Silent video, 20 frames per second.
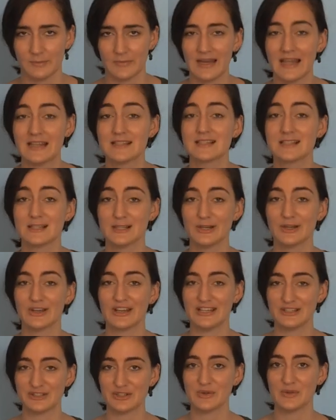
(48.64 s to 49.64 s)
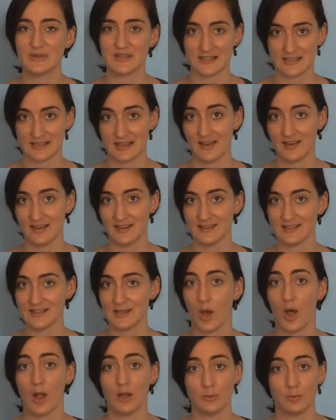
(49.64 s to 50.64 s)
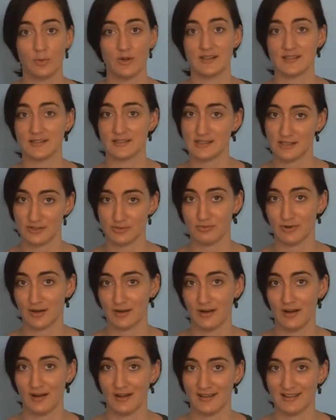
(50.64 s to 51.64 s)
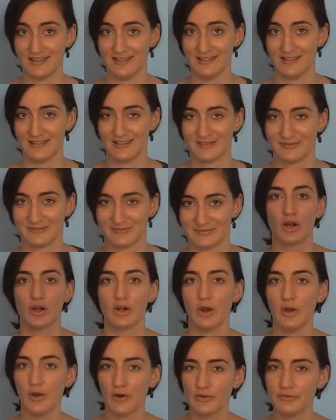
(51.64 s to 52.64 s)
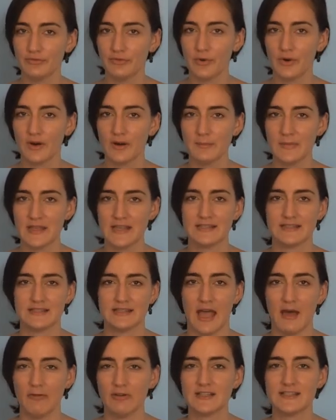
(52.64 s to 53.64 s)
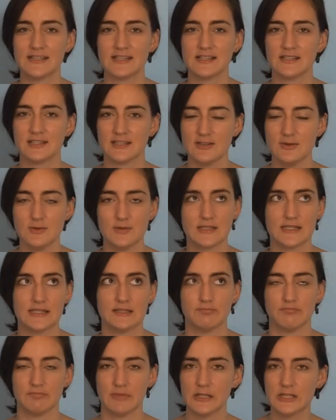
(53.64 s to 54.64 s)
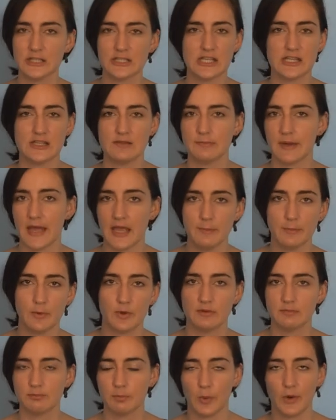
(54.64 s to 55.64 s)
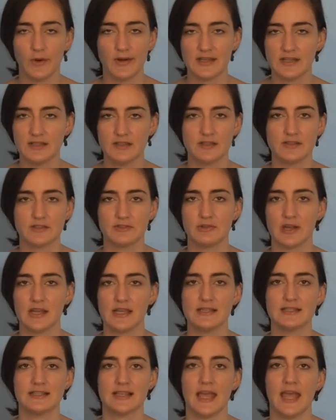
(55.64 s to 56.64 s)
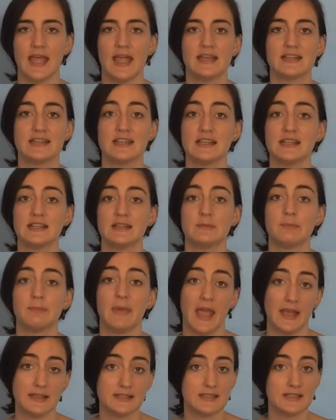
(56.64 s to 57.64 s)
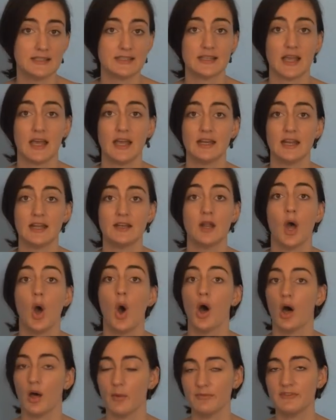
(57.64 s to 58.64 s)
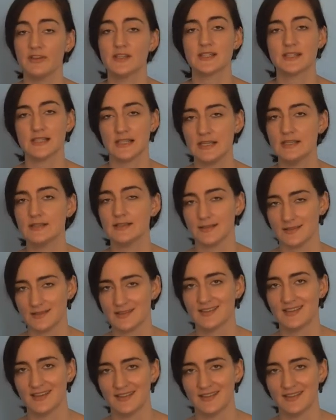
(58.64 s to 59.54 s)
Let's look into the science Hollywood is disregarding here. Chloroform is nowadays used in building, paper and board industries and in pesticide and obviously, since